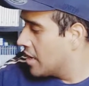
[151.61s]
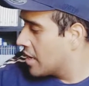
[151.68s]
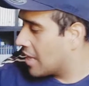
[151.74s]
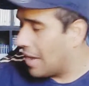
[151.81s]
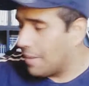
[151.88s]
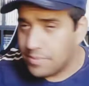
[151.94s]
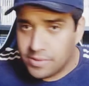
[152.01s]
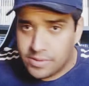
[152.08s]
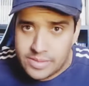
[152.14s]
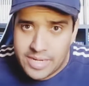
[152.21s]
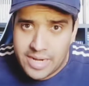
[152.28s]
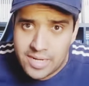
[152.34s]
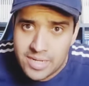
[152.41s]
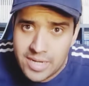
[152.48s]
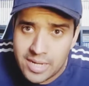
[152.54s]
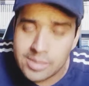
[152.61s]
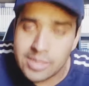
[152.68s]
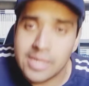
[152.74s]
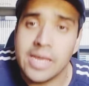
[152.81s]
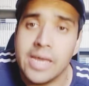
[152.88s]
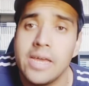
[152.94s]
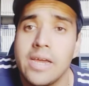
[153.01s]
Capcom and
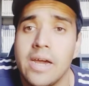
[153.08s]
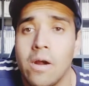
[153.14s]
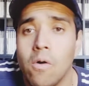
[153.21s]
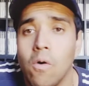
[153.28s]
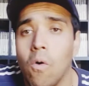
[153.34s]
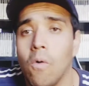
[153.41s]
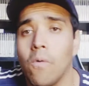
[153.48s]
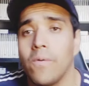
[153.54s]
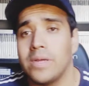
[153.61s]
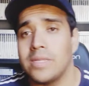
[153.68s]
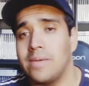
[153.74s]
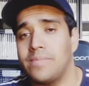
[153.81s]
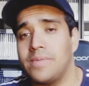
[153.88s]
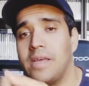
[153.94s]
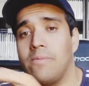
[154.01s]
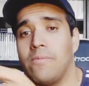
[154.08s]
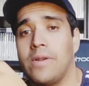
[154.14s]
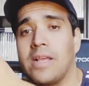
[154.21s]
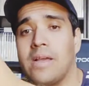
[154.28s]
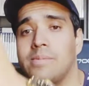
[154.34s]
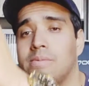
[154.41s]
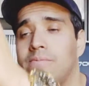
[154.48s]
SNK are always up there when it
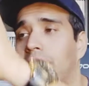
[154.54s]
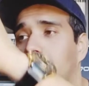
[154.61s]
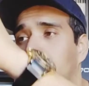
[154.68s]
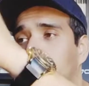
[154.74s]
comes to fighting